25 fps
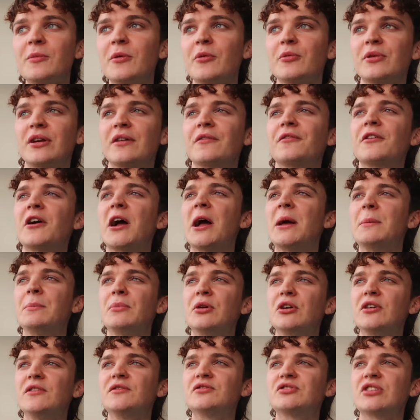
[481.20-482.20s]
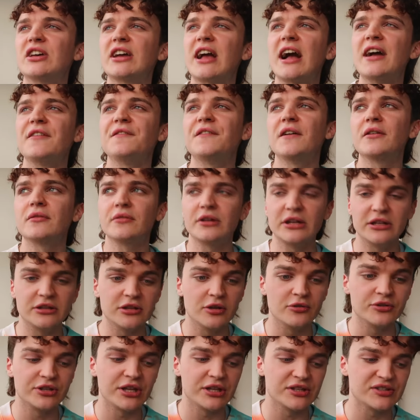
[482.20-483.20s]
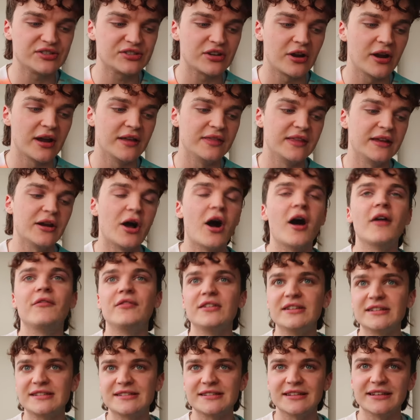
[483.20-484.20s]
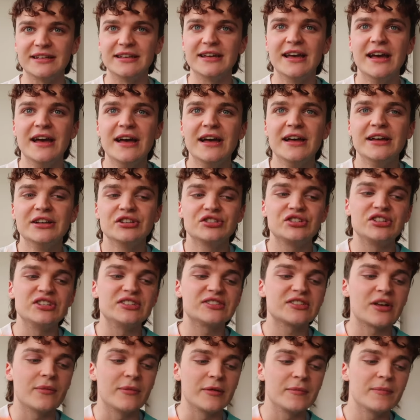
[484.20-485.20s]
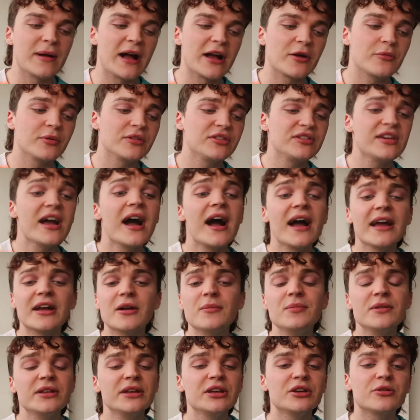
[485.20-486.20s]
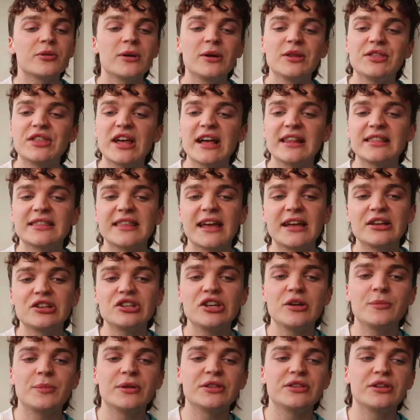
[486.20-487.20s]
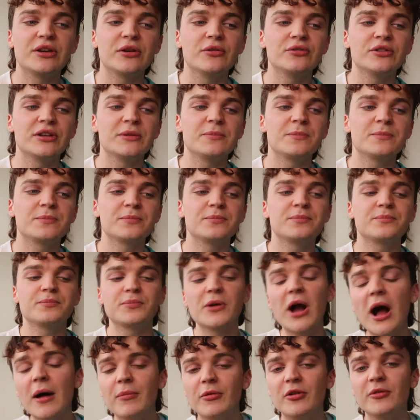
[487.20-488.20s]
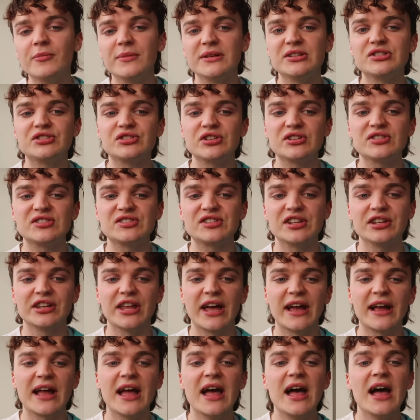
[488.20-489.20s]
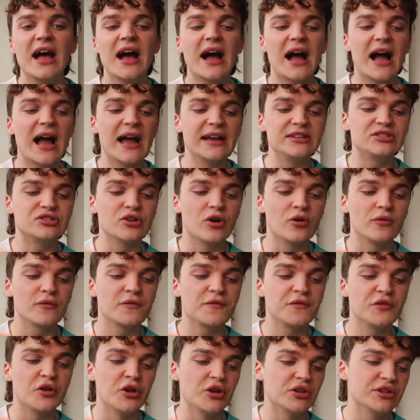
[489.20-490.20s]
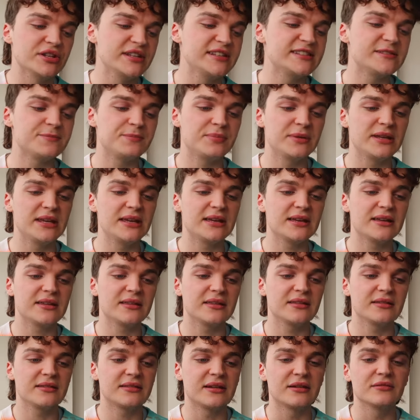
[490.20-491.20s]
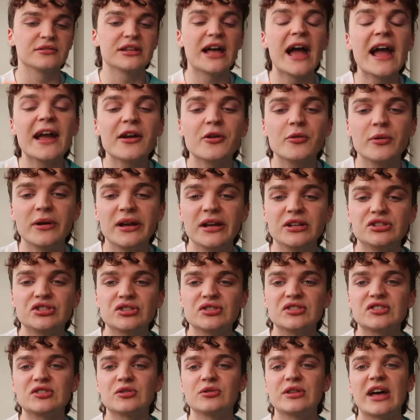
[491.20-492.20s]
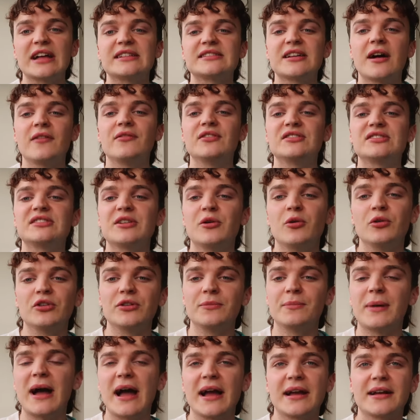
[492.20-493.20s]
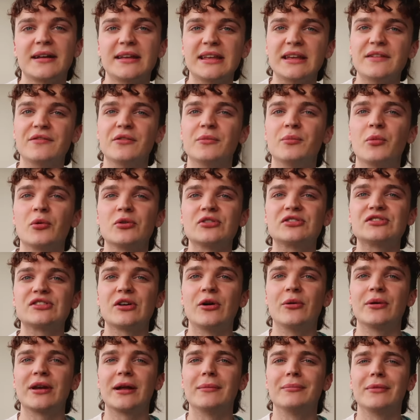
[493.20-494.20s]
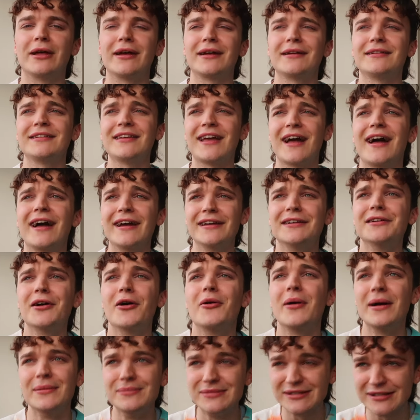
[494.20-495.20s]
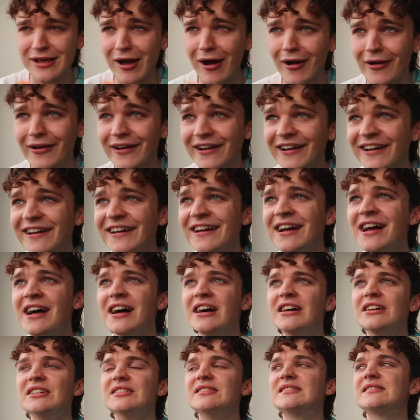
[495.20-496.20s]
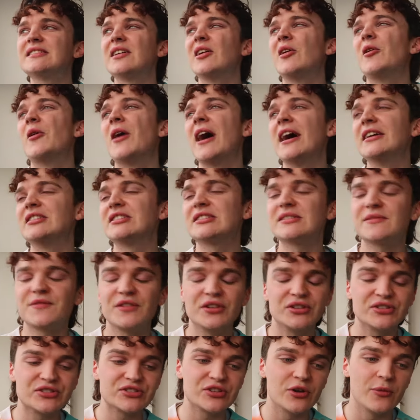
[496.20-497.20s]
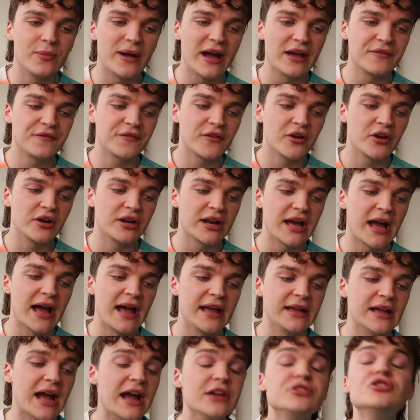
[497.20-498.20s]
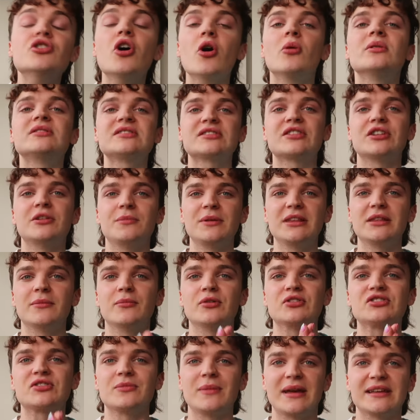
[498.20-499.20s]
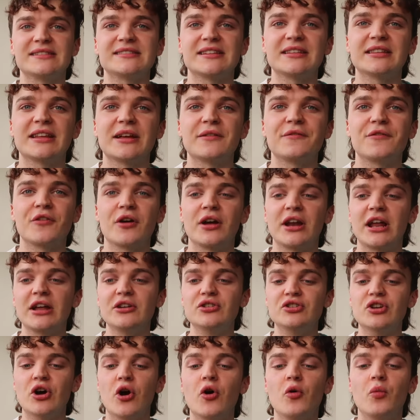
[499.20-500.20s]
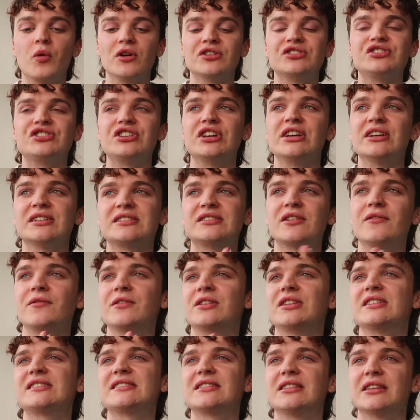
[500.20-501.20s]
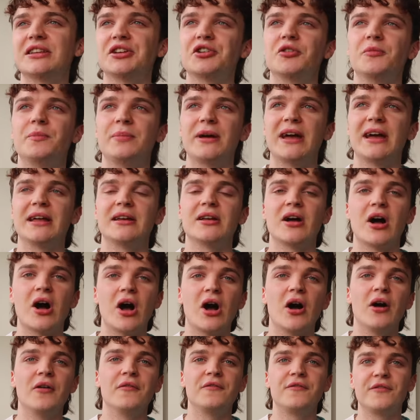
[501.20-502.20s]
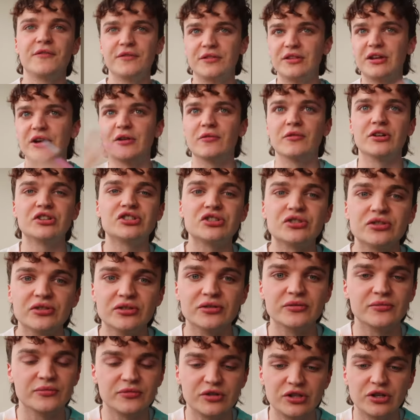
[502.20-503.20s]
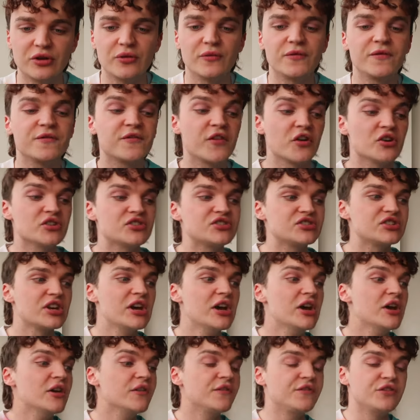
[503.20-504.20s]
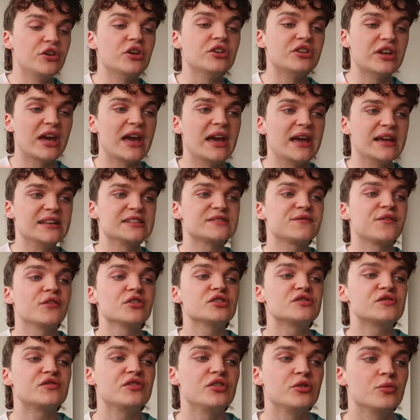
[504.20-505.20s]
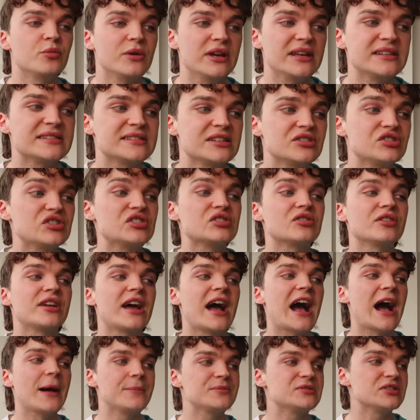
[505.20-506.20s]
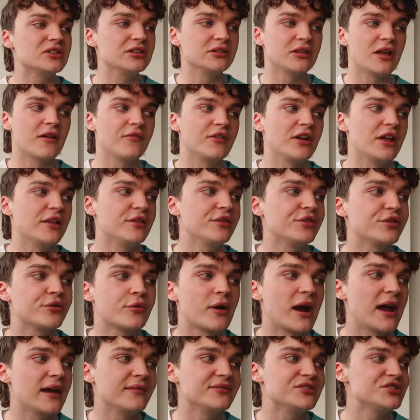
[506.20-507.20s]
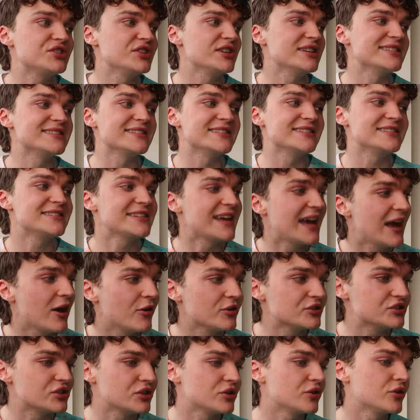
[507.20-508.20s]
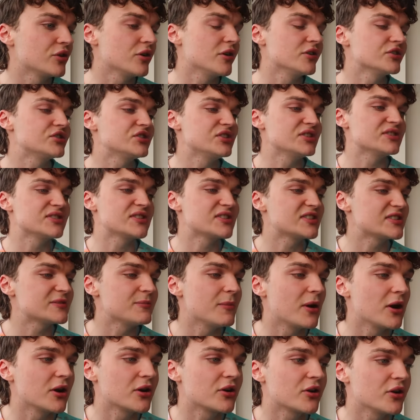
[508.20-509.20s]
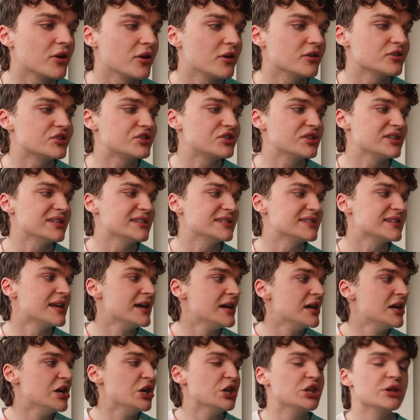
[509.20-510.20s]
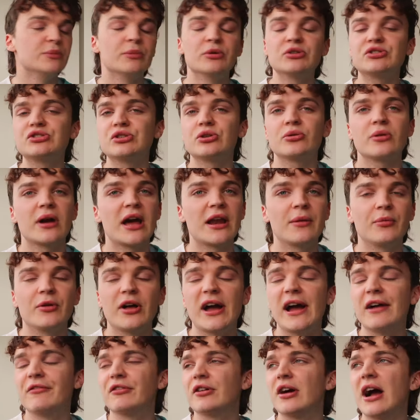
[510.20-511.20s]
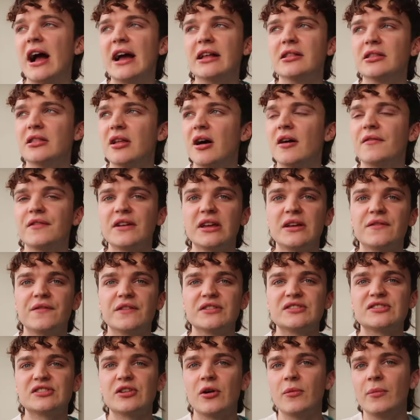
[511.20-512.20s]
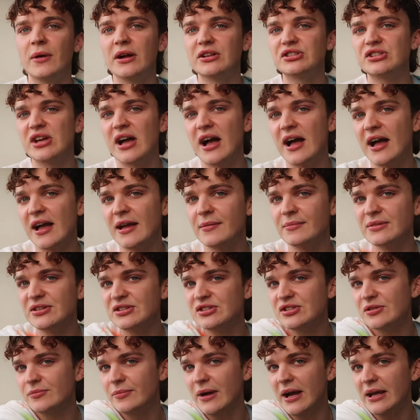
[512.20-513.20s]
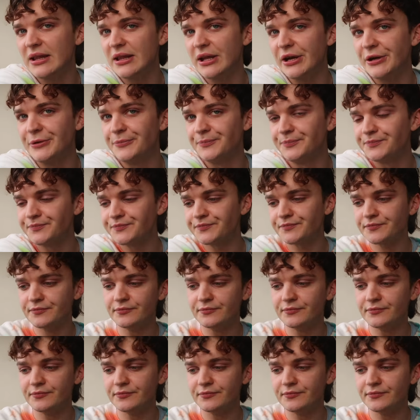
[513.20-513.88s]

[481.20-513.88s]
but whenever I moved, like, I felt really lonely at the start. And then obviously she's coming back with, yeah, I completely agree with that, thank you, but the only problem is just that, like, I don't fluently speak their language, and so that's obviously holding back even more so. And I'm like, yeah, I know, I'm sorry. So I just feel so bad for her, and I know it's gonna be the most amazing thing for her. And I know once she gets over this little bit of the original, you know, first few days, first few weeks, that she's gonna absolutely love it and thrive. She is an intelligent girl, she is a smart girl, she is the most incredible ever. I love Aoife so much. Hi, Mr. Milo.